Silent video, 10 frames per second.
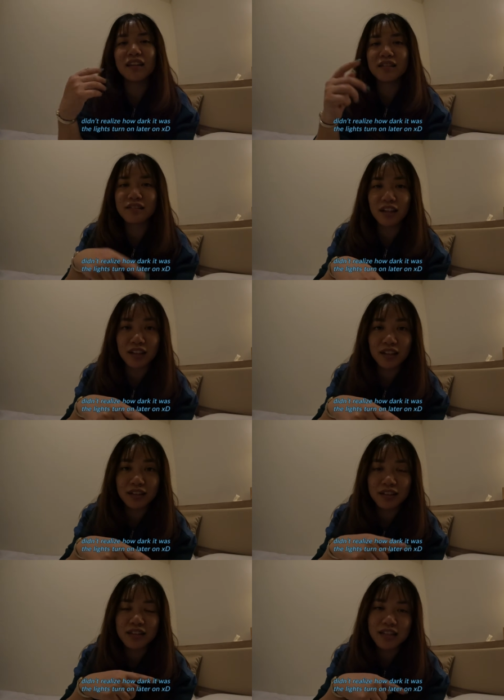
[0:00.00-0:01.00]
It is
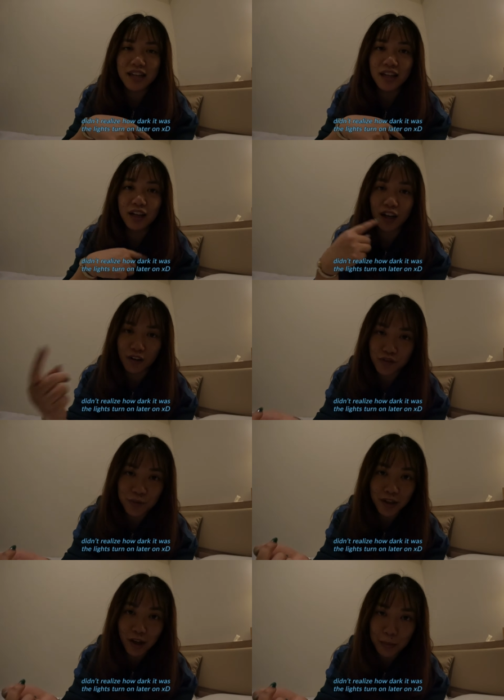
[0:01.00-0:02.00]
technically the day
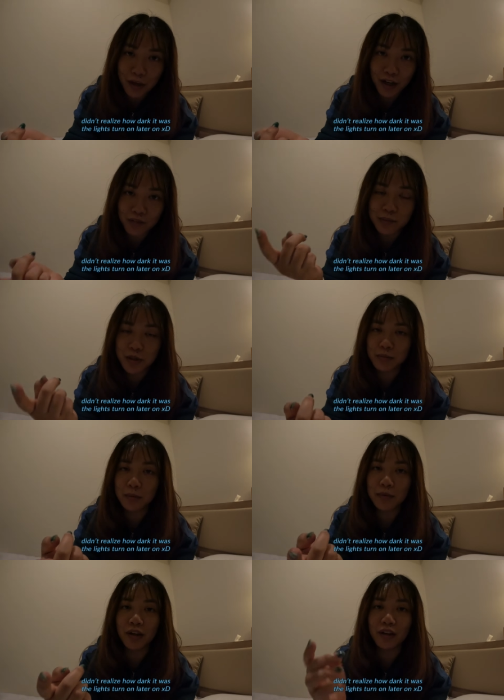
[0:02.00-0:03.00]
after we got back from
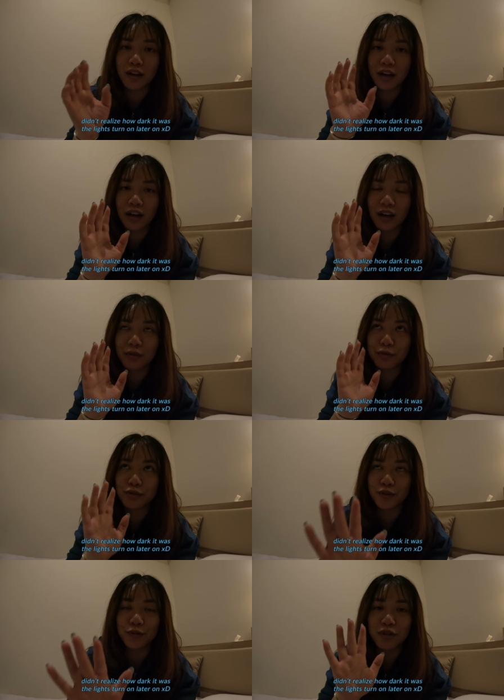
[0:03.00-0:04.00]
Ghibli Park. I
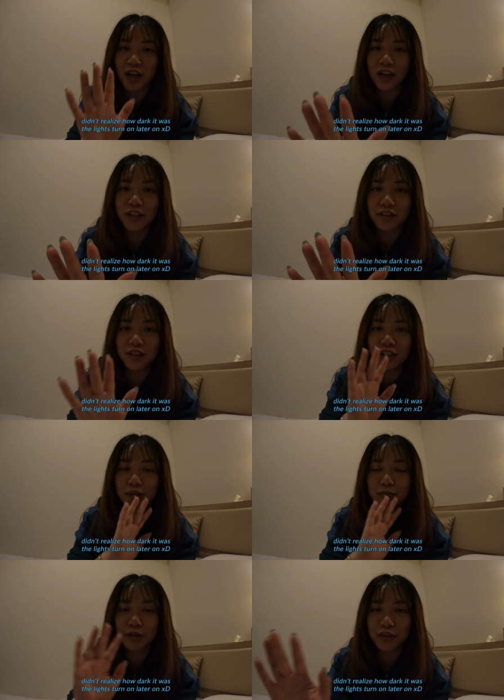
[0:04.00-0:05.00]
was so tired, I
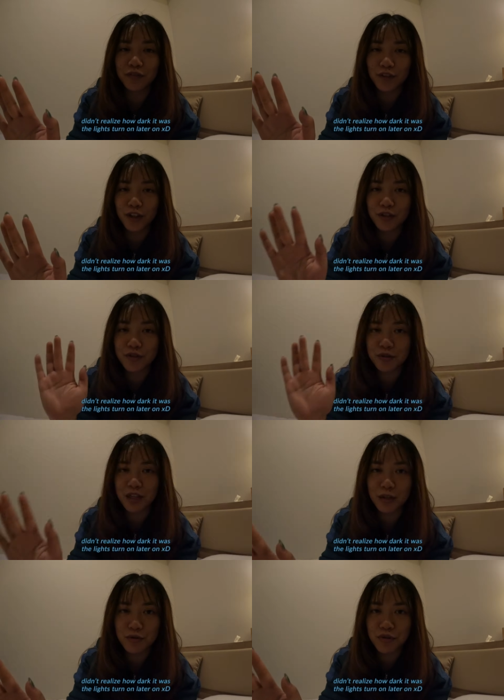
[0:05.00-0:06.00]
completely forgot to do
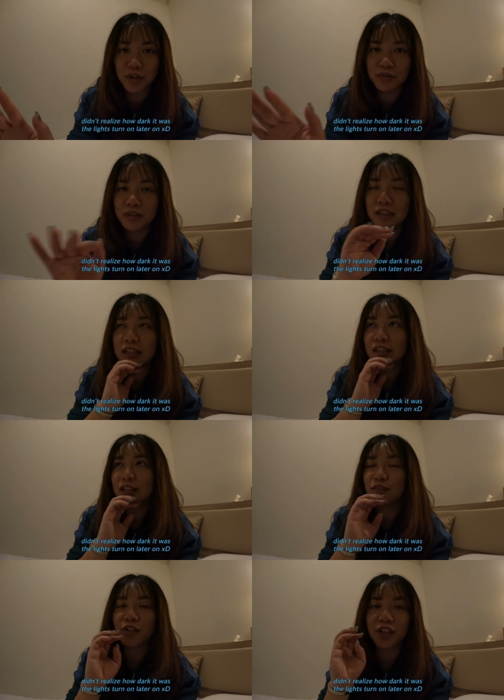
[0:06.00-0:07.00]
an outro.
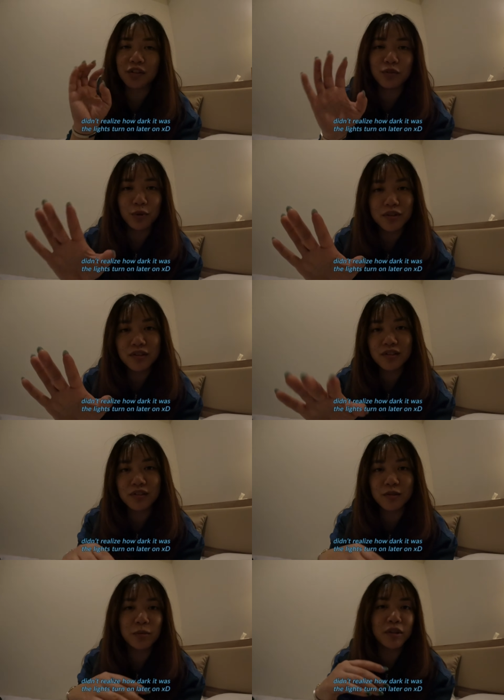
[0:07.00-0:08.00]
If you hear
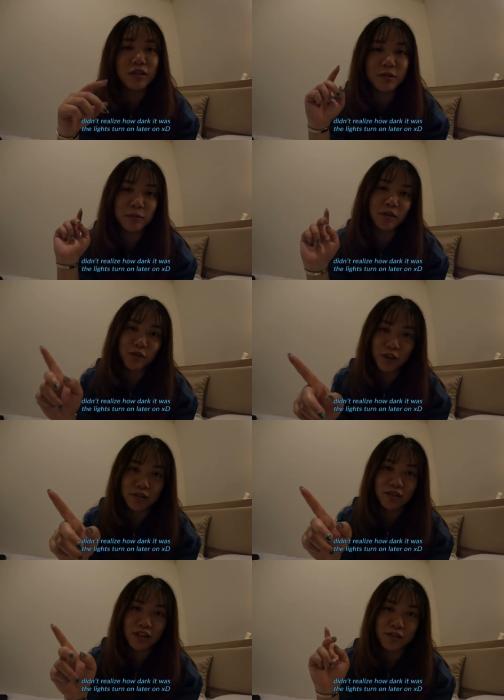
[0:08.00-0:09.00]
noises, it's because my
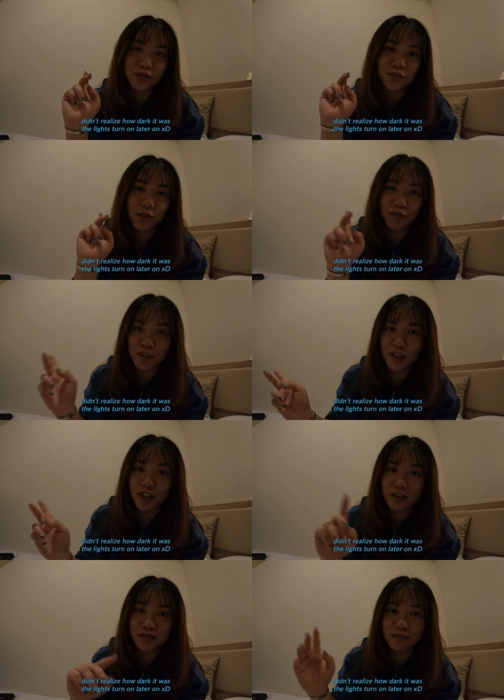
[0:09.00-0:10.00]
fiance is over
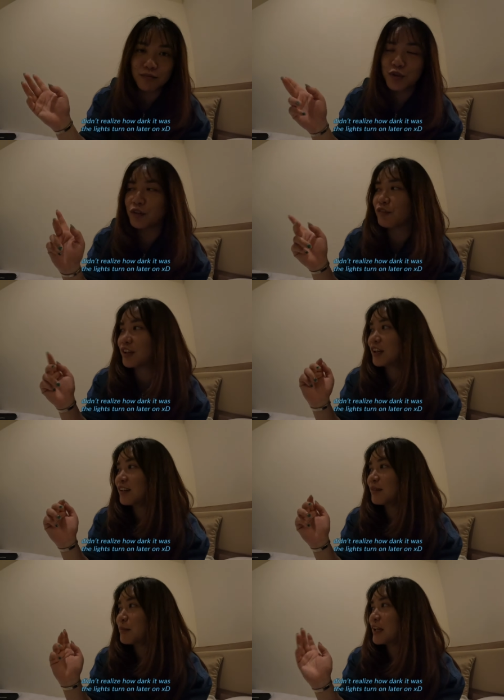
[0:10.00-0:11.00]
there
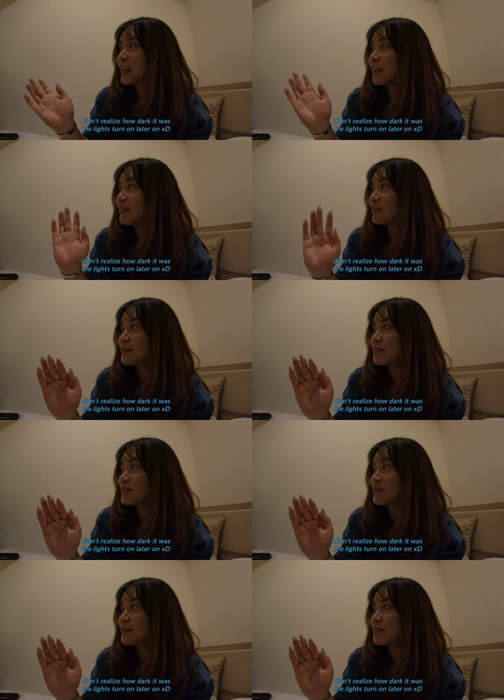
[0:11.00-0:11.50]
shuffling and making